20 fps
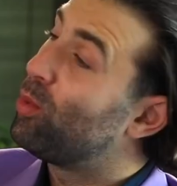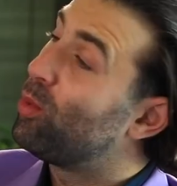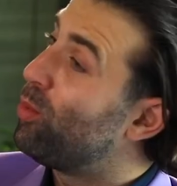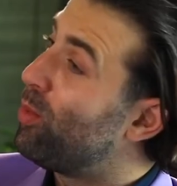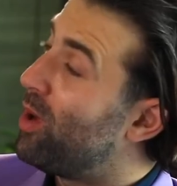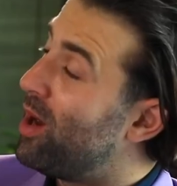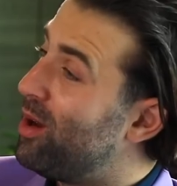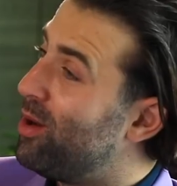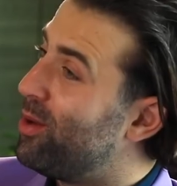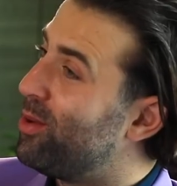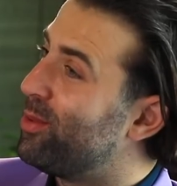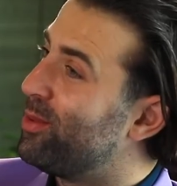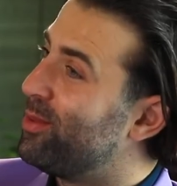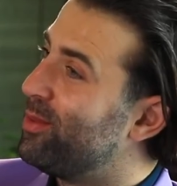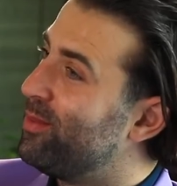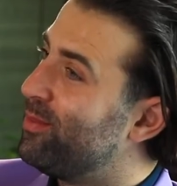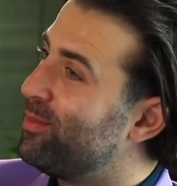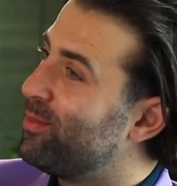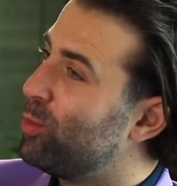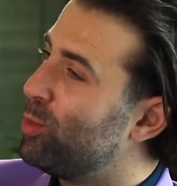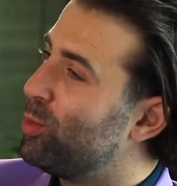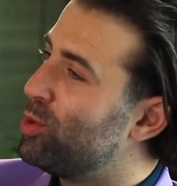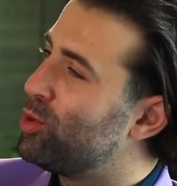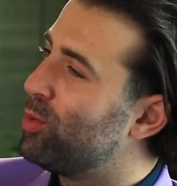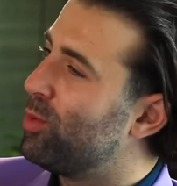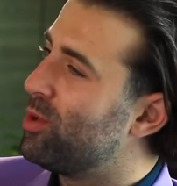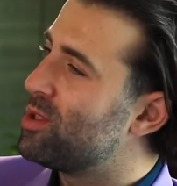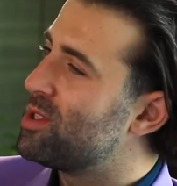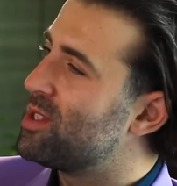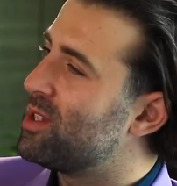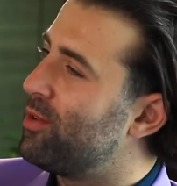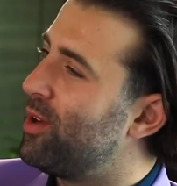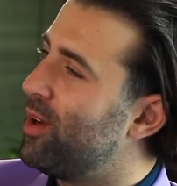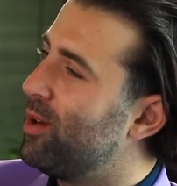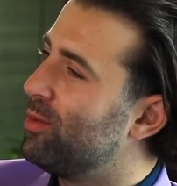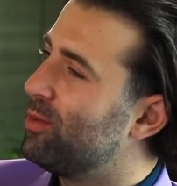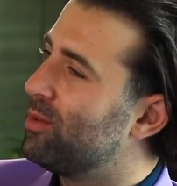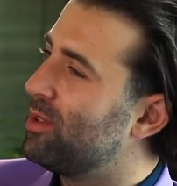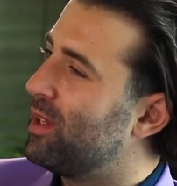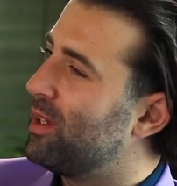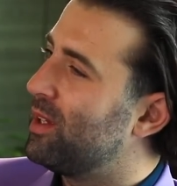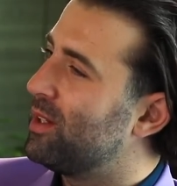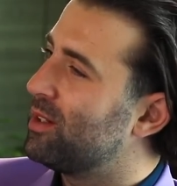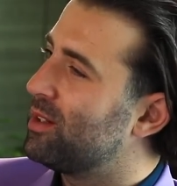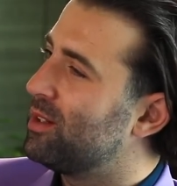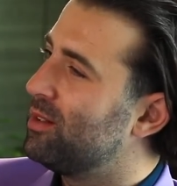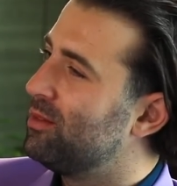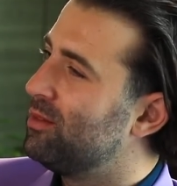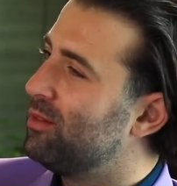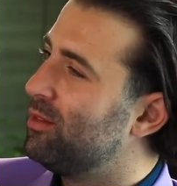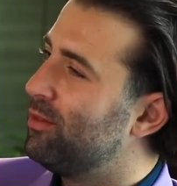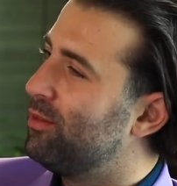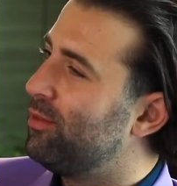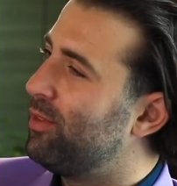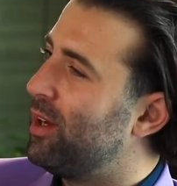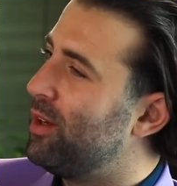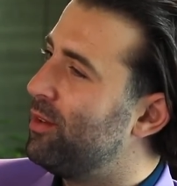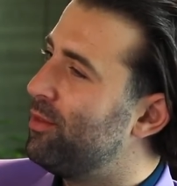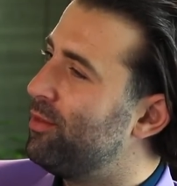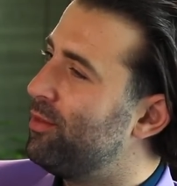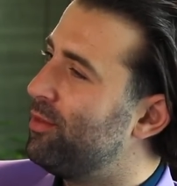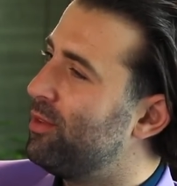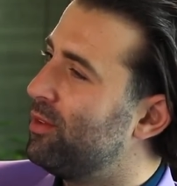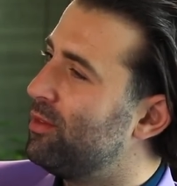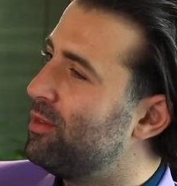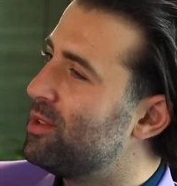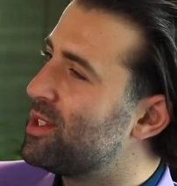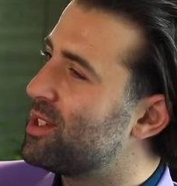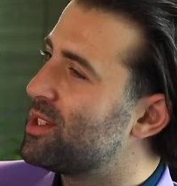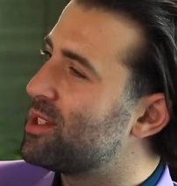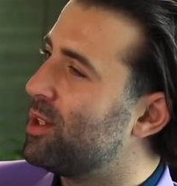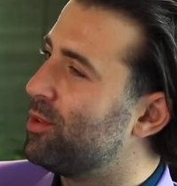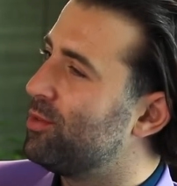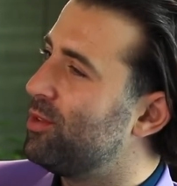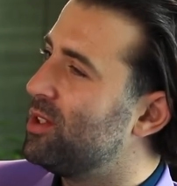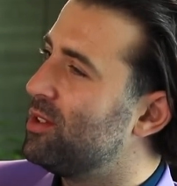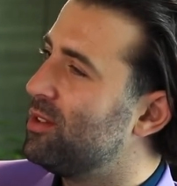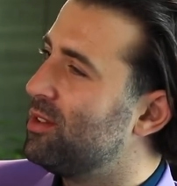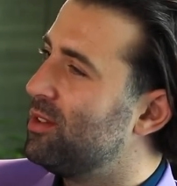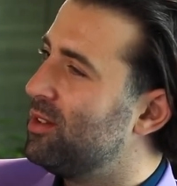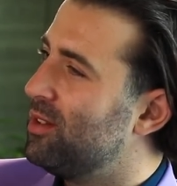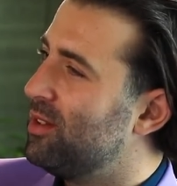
Wow, which was around like five, six hundred.